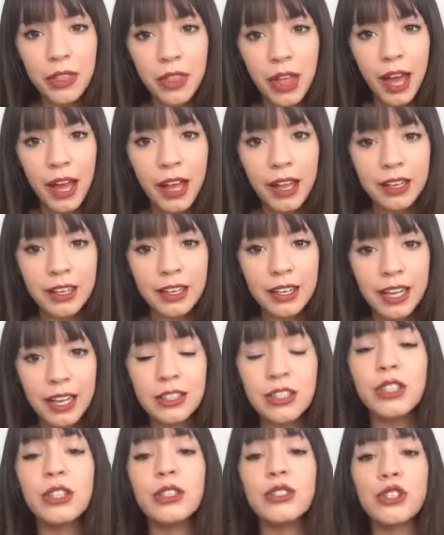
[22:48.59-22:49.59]
that and
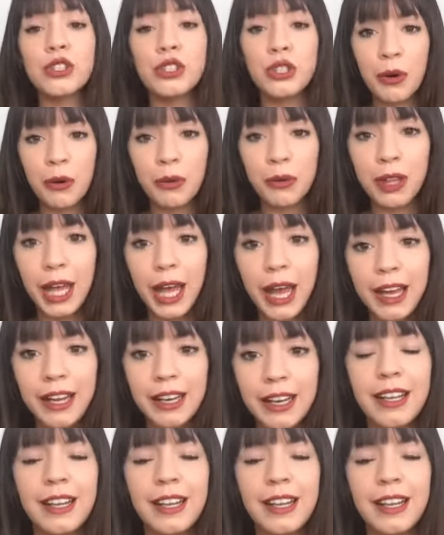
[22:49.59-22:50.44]
to show that.